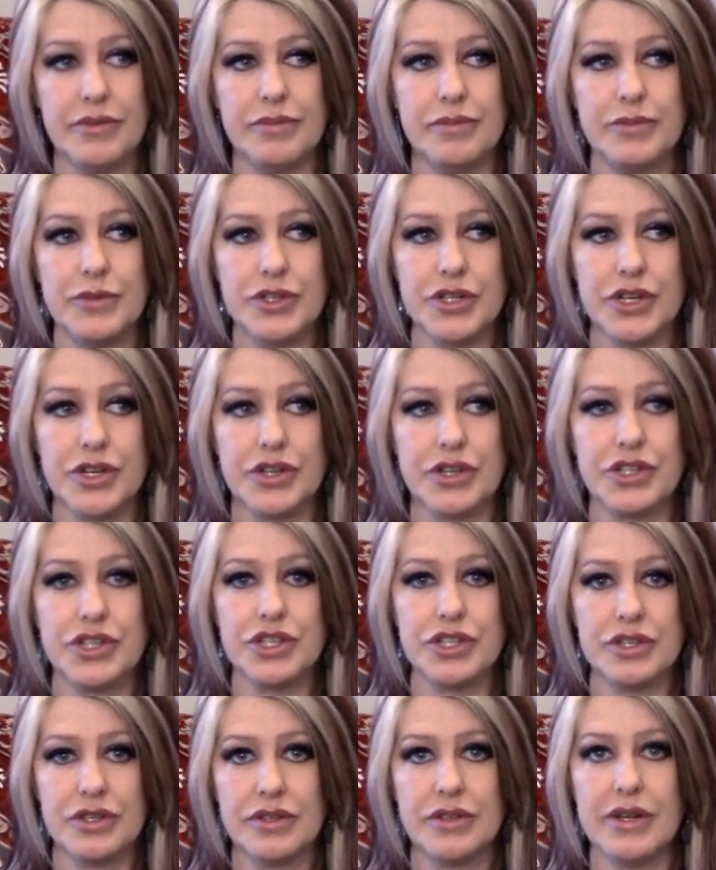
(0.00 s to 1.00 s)

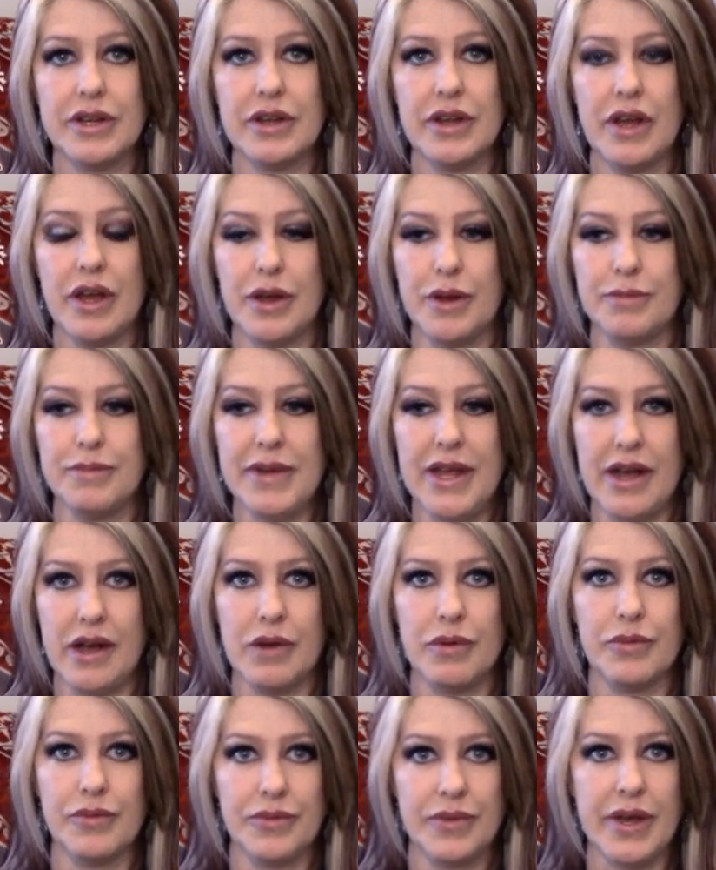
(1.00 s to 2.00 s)
church
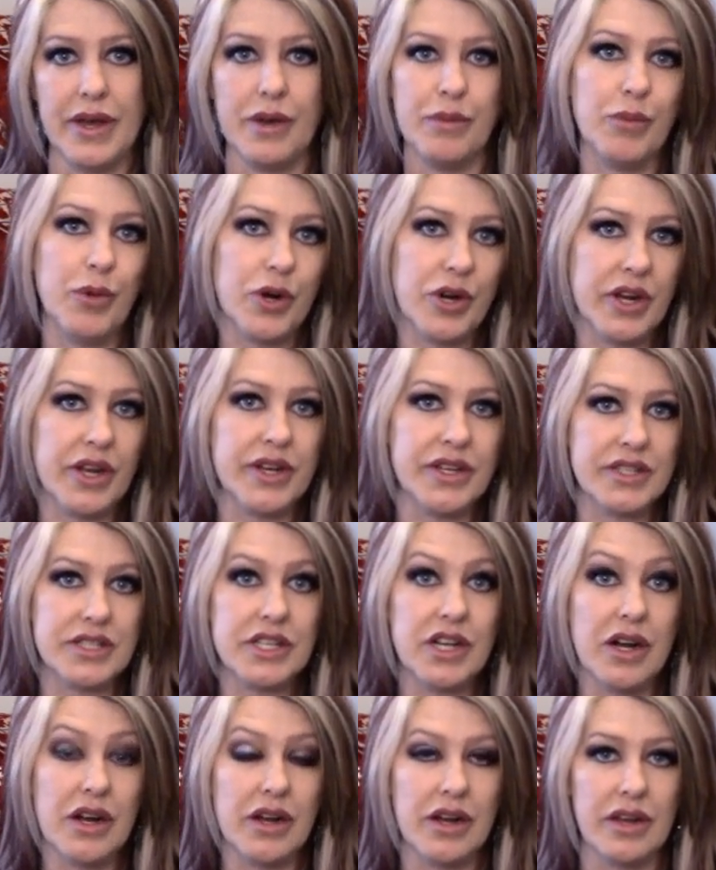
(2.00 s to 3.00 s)
now that Morgan is
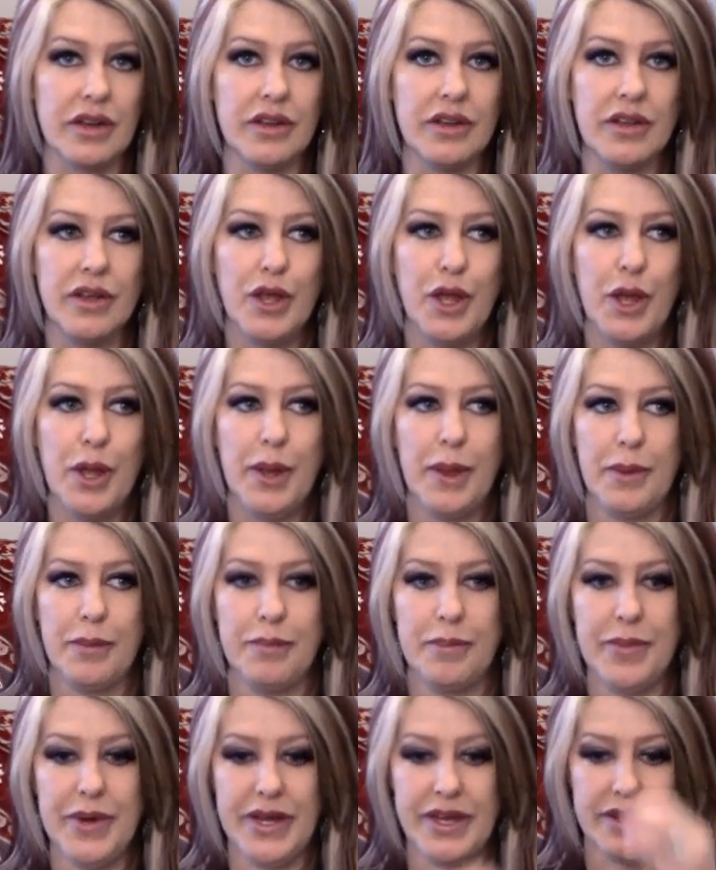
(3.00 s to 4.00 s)
gone,
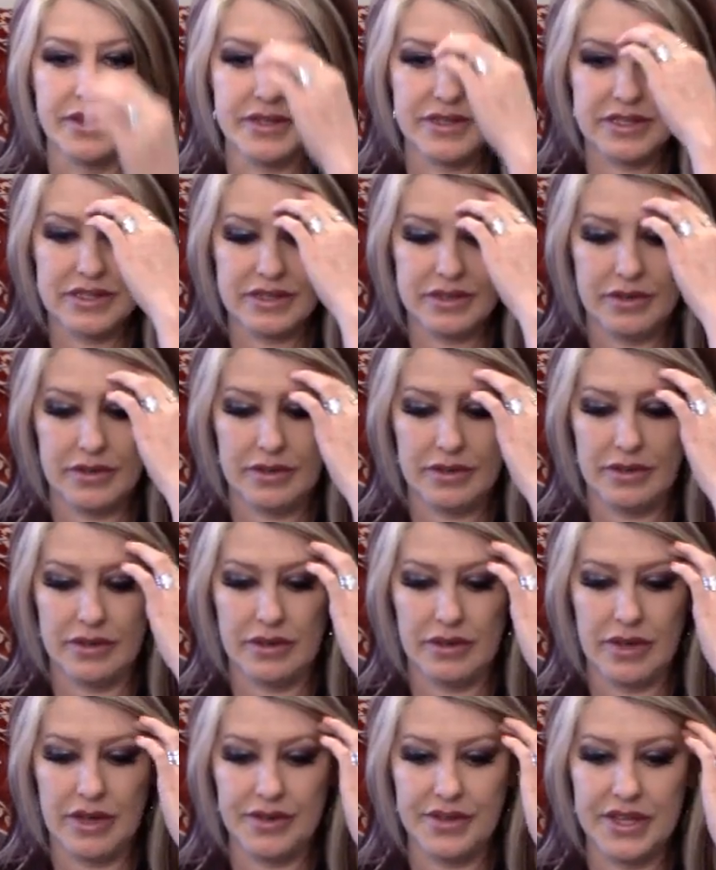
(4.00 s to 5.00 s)
but
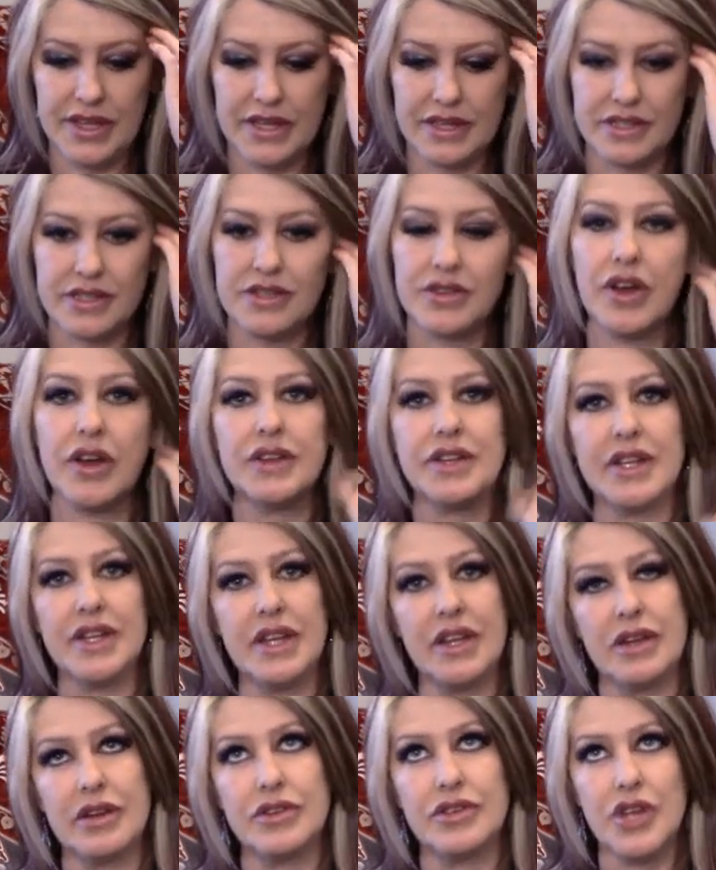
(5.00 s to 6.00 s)
I think it's
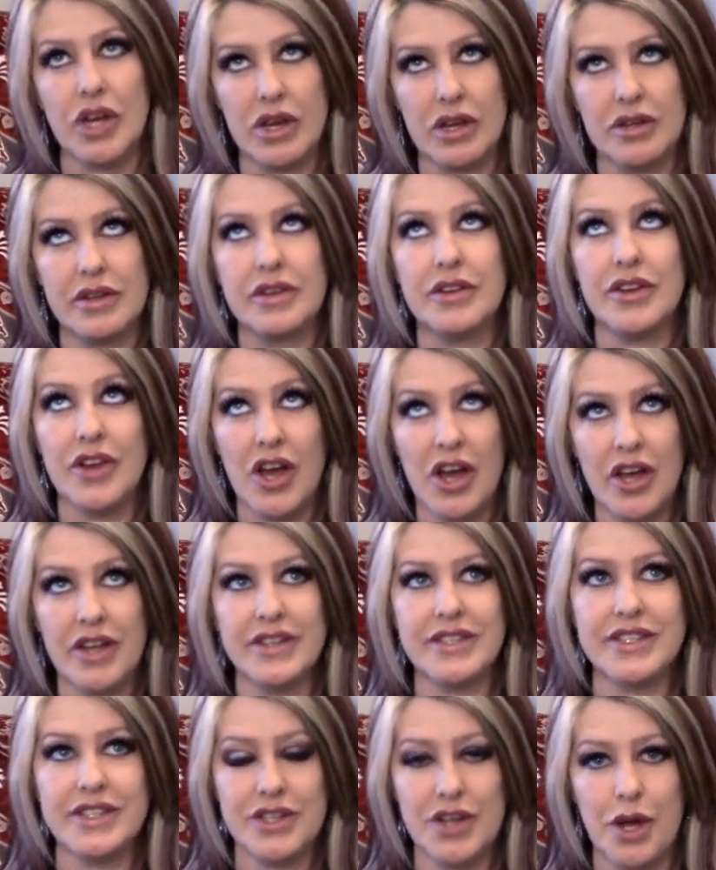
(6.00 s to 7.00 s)

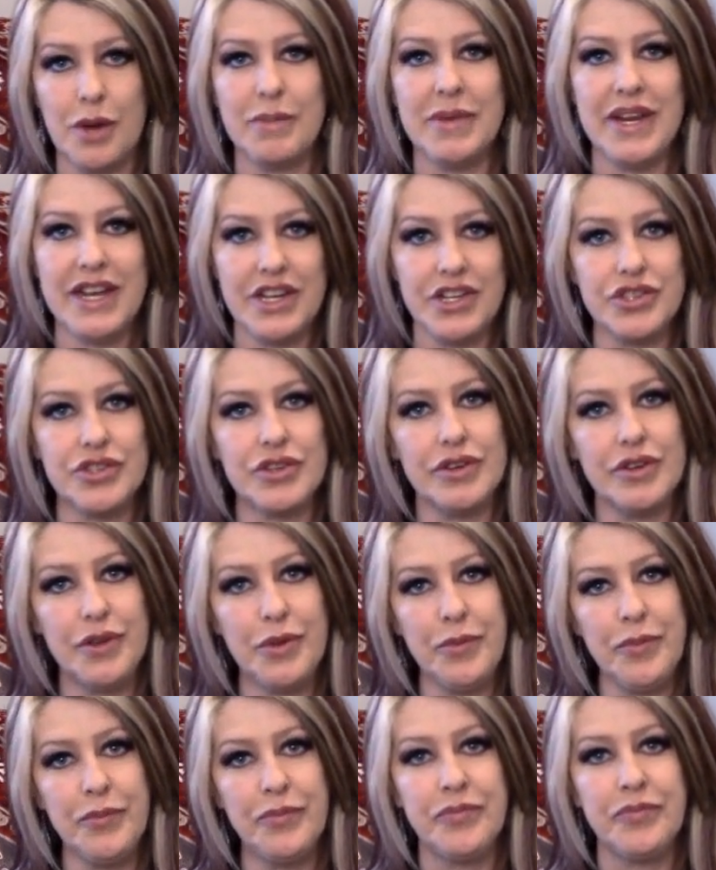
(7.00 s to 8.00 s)

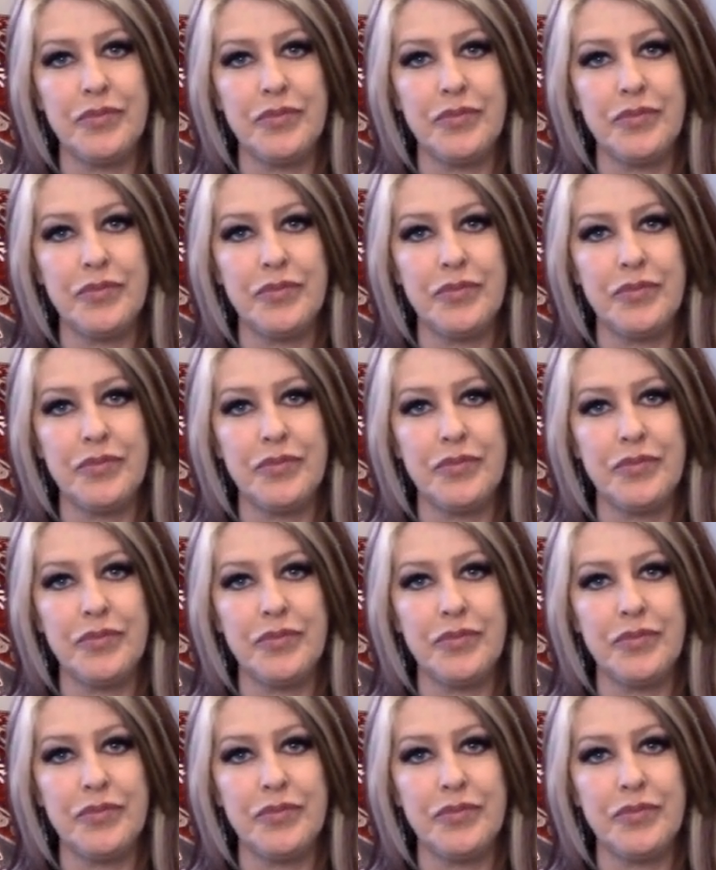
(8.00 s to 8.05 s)
non-denominational.